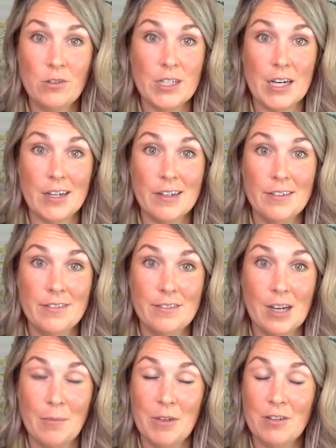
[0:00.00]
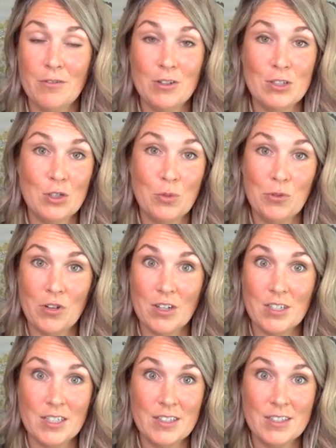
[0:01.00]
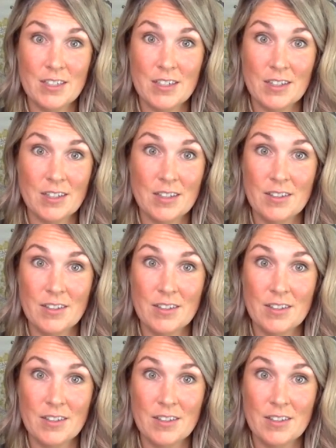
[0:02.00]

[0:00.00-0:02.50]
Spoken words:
deck. I mean, if you're super artistic,